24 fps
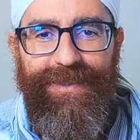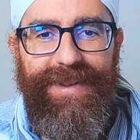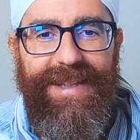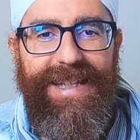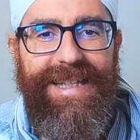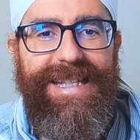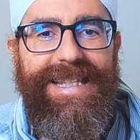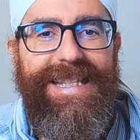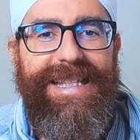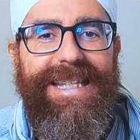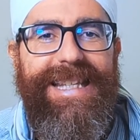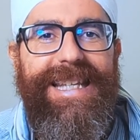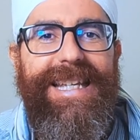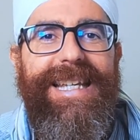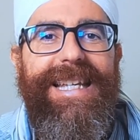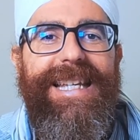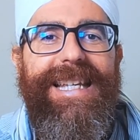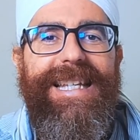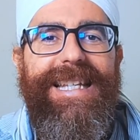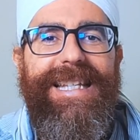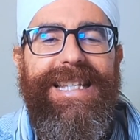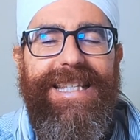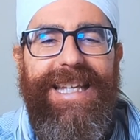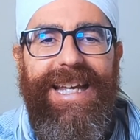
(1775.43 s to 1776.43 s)
this
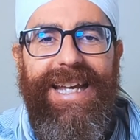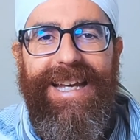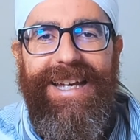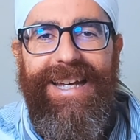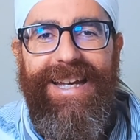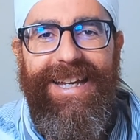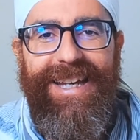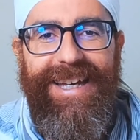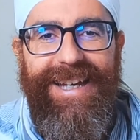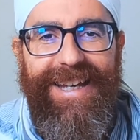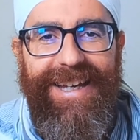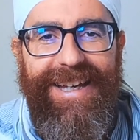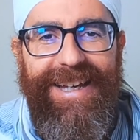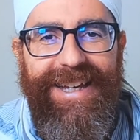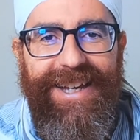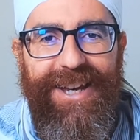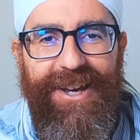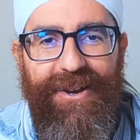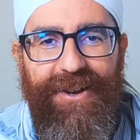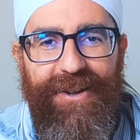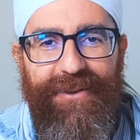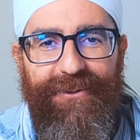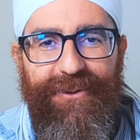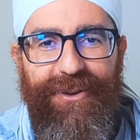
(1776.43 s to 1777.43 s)
is
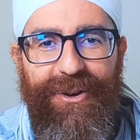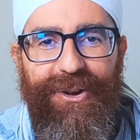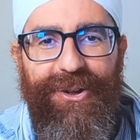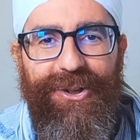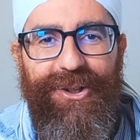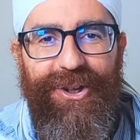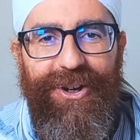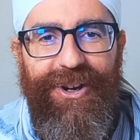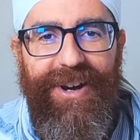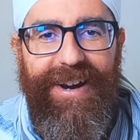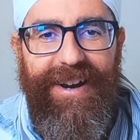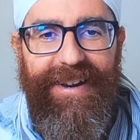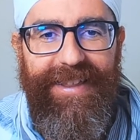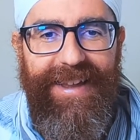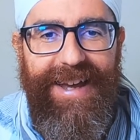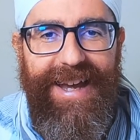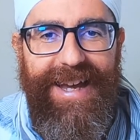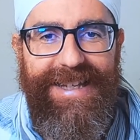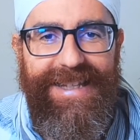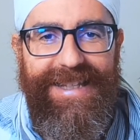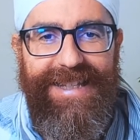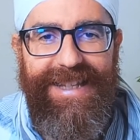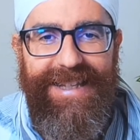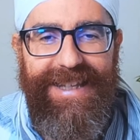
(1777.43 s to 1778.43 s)
future
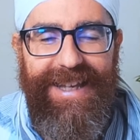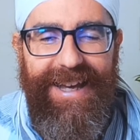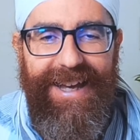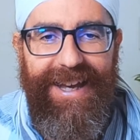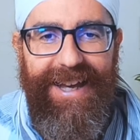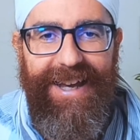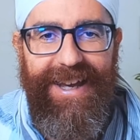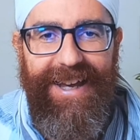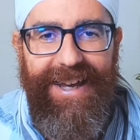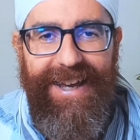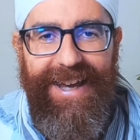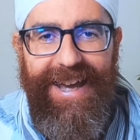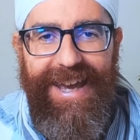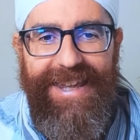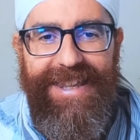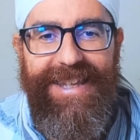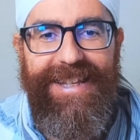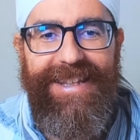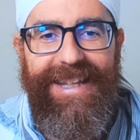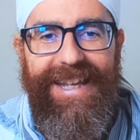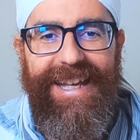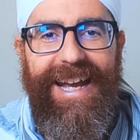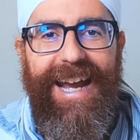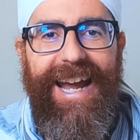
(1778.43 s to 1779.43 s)
Ardas,
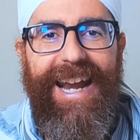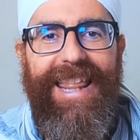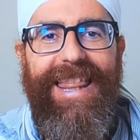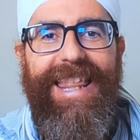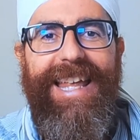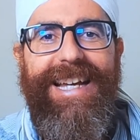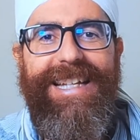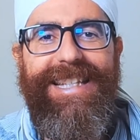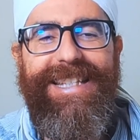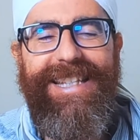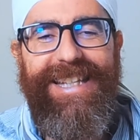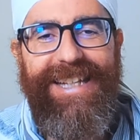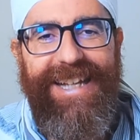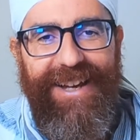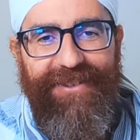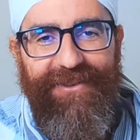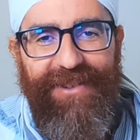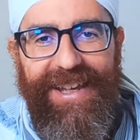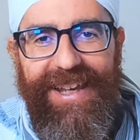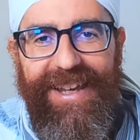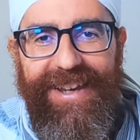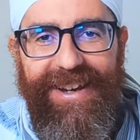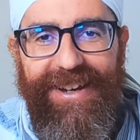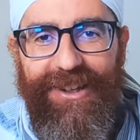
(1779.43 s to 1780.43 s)
editing Ardas,
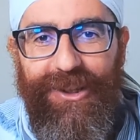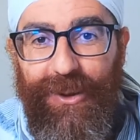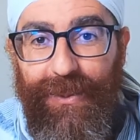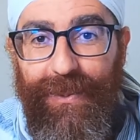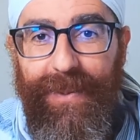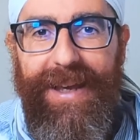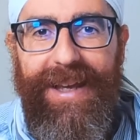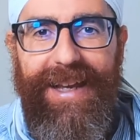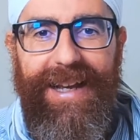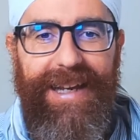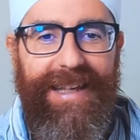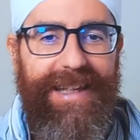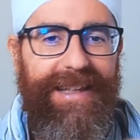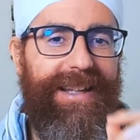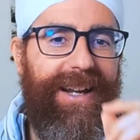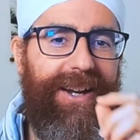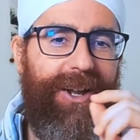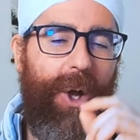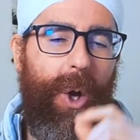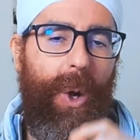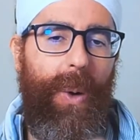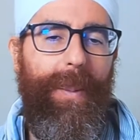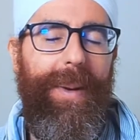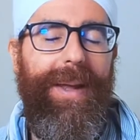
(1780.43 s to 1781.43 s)
coming here to make a little
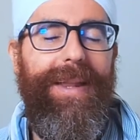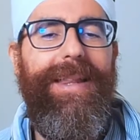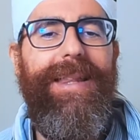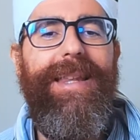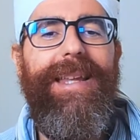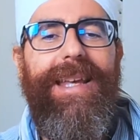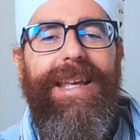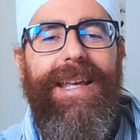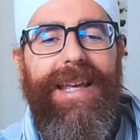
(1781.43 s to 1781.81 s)
comment.